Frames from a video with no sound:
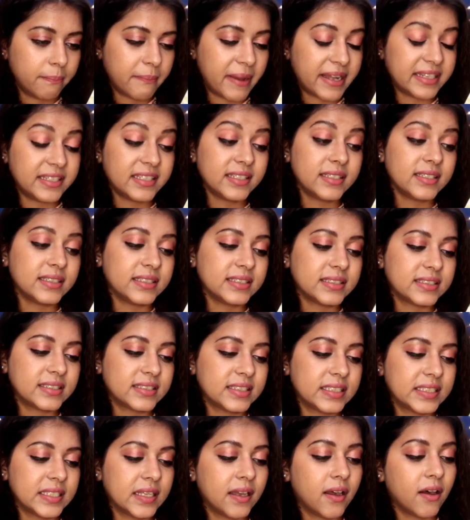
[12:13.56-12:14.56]
Matin
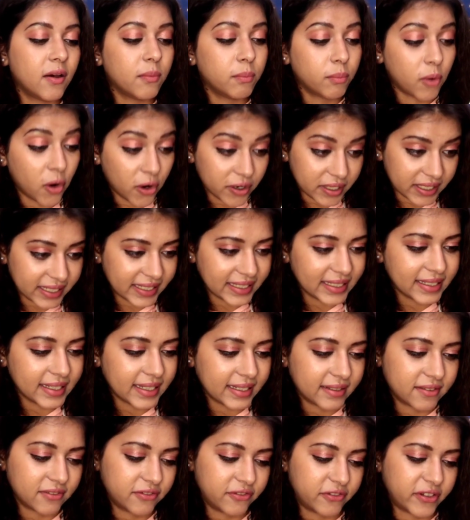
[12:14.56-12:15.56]
is morning
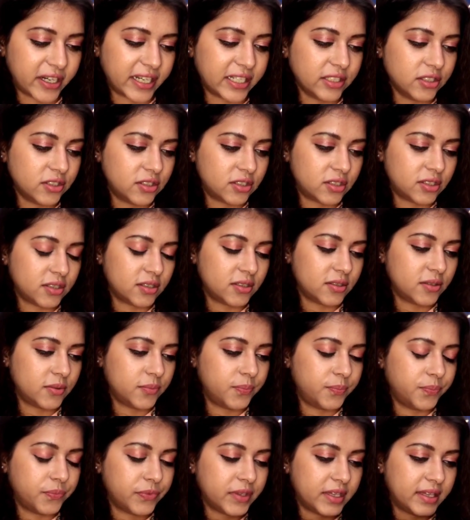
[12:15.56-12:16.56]
in French.
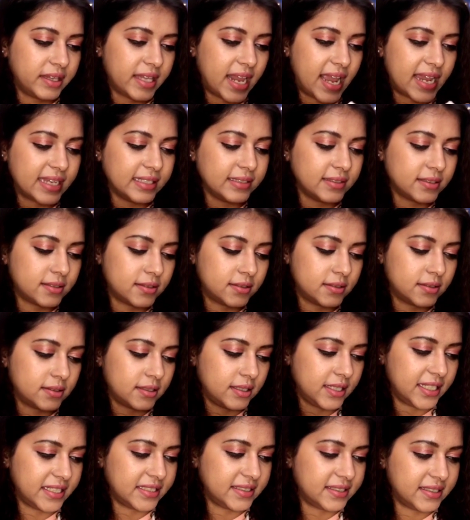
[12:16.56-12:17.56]
Nice.
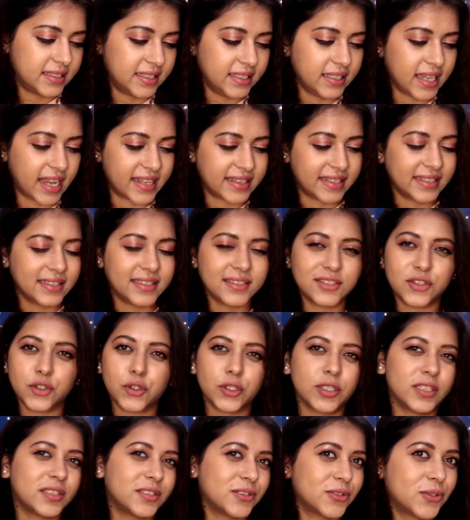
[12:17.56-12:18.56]
Let's see. I think this
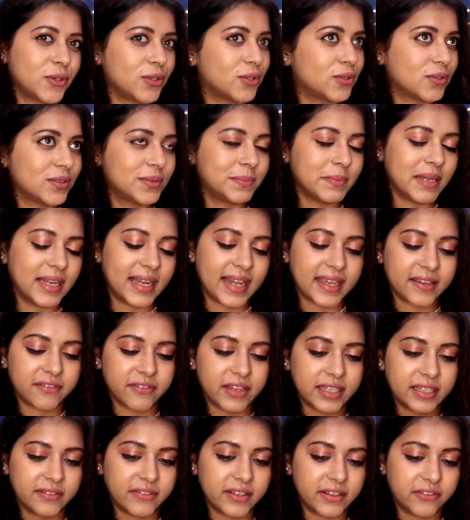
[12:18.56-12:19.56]
is going to smell like
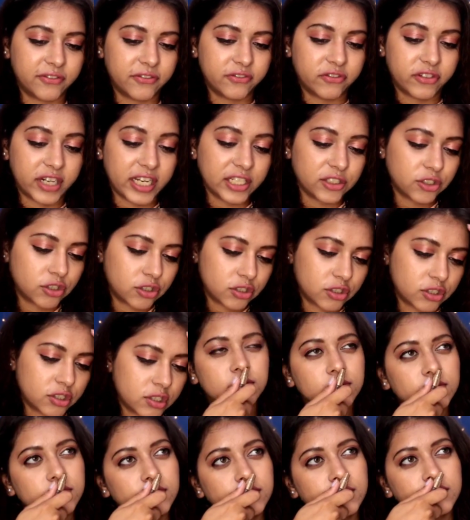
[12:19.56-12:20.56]
very, very
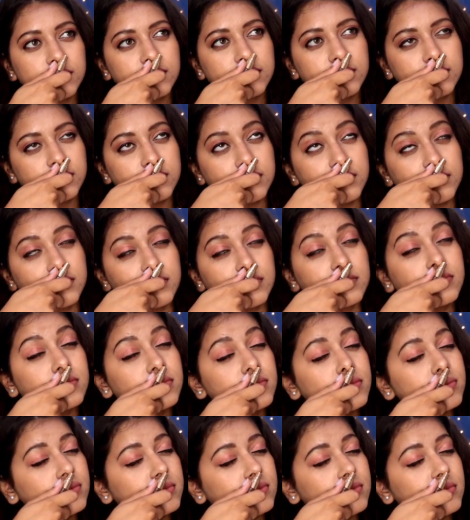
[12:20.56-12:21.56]
fresh.
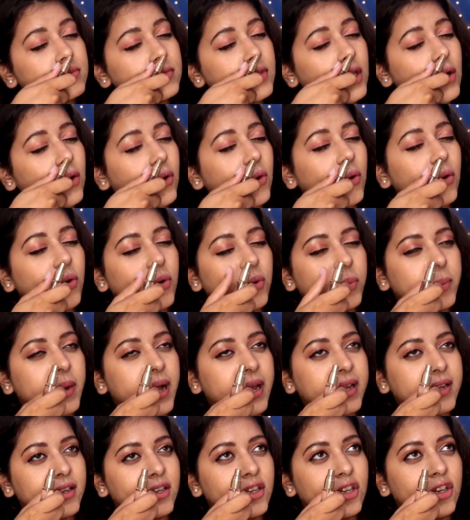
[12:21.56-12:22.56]
Oh
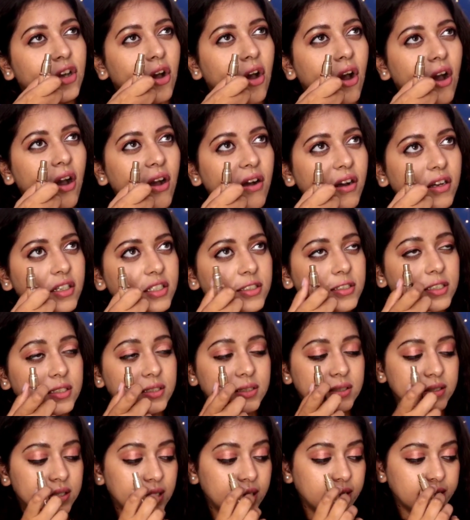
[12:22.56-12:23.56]
my gosh,
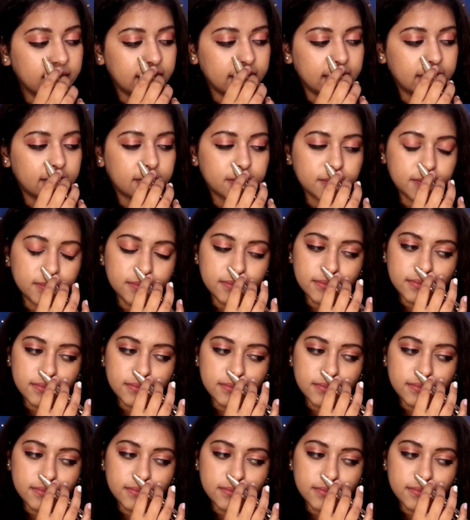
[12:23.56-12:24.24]
stunning.